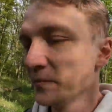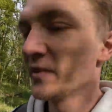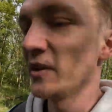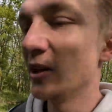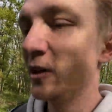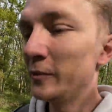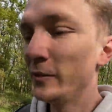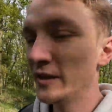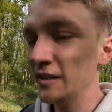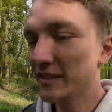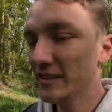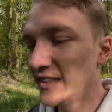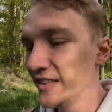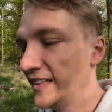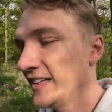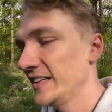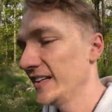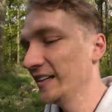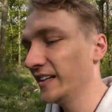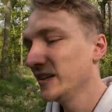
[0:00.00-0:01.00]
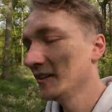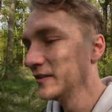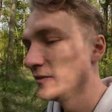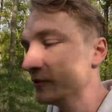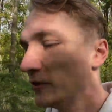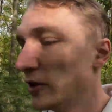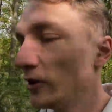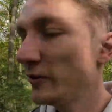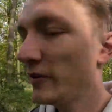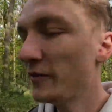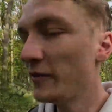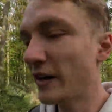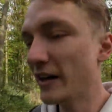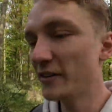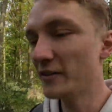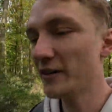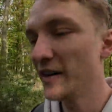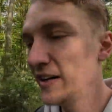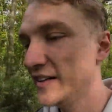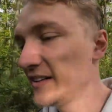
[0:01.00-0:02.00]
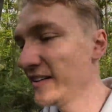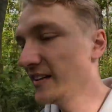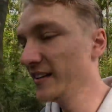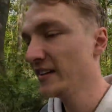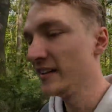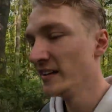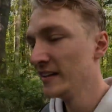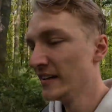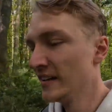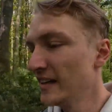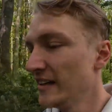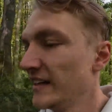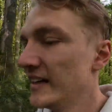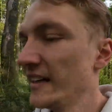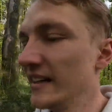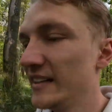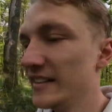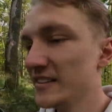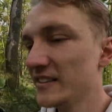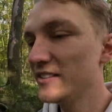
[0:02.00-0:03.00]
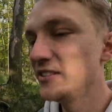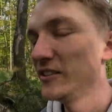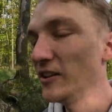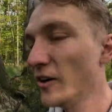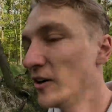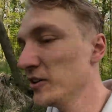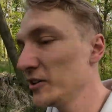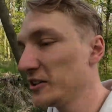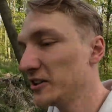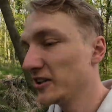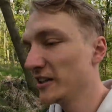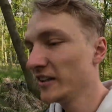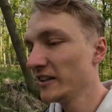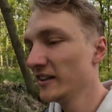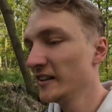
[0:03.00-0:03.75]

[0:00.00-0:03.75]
Obviously, war with Iran is not